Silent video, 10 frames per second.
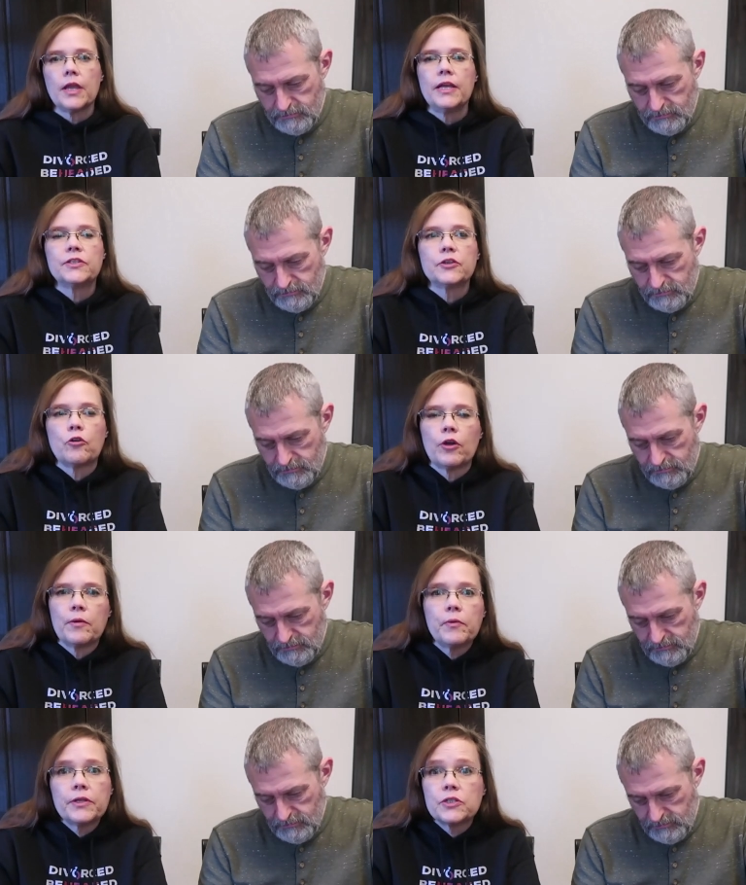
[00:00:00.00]
Speaker 1: It's
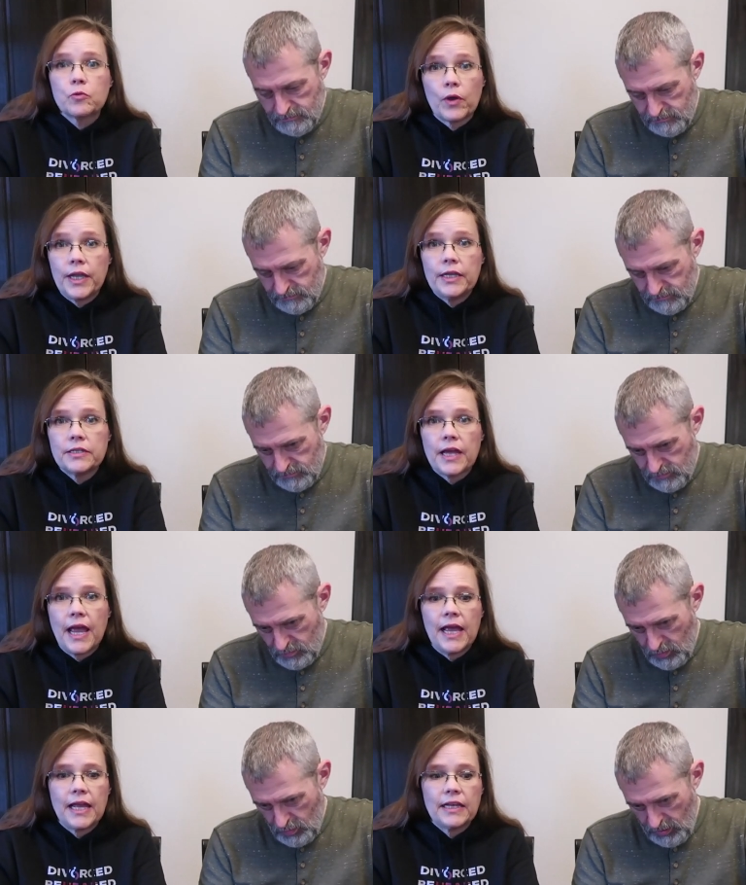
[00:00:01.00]
incredibly sweet.
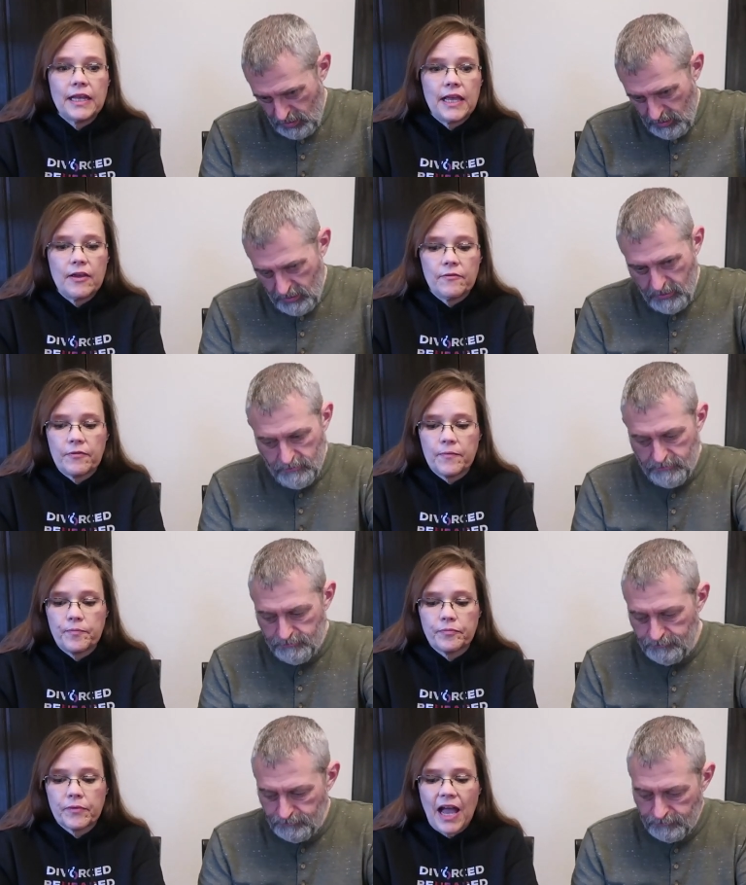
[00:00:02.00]
And if,
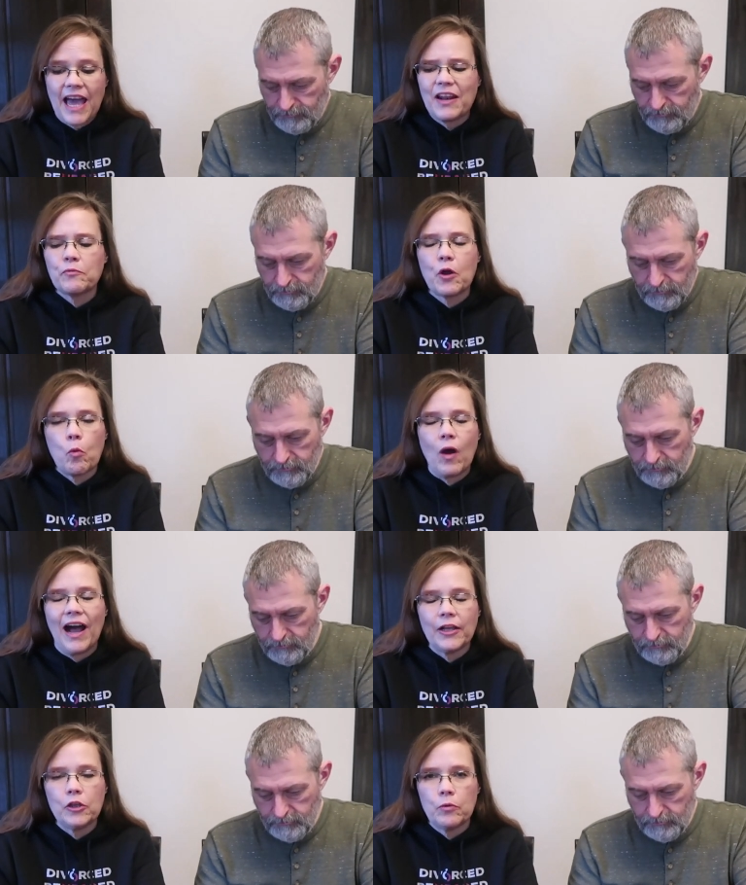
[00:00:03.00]
I don't know
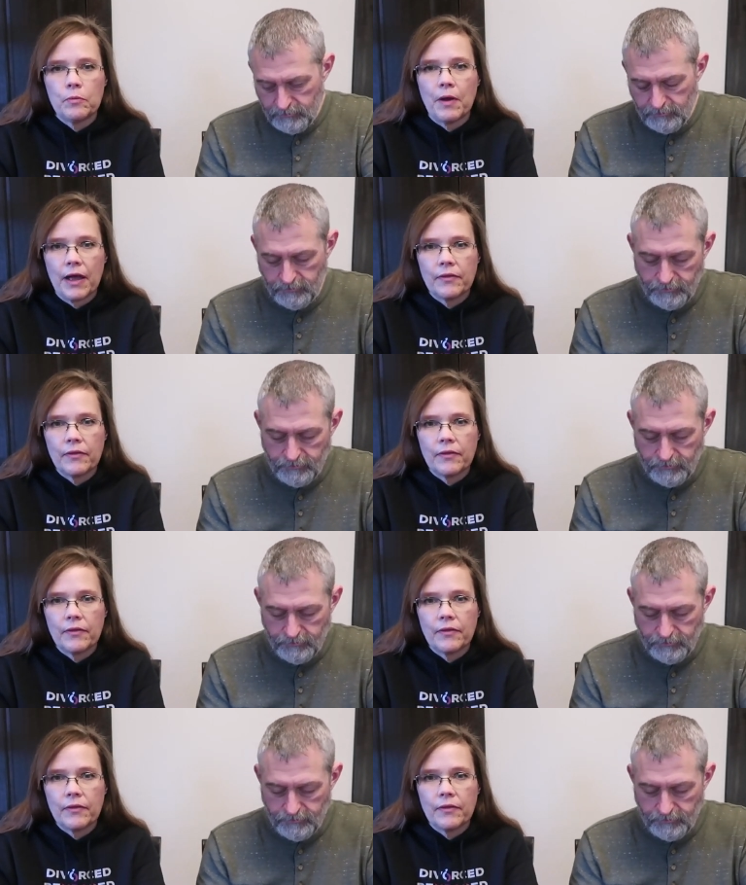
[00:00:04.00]
why you would buy